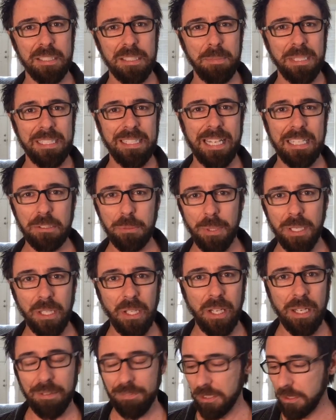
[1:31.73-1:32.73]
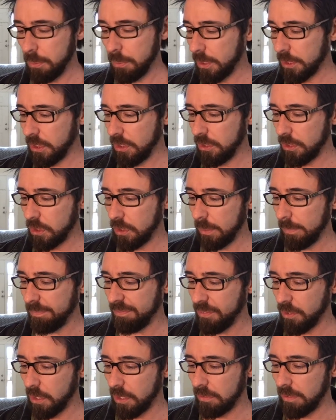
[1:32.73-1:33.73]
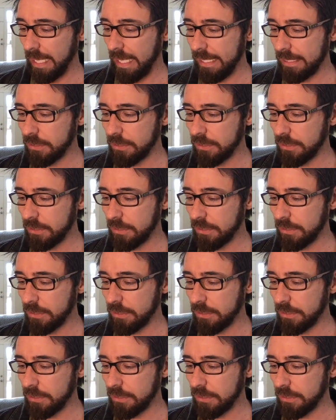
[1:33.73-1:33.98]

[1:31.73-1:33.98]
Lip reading: I mean, that's what a lot of us watch YouTube for, right?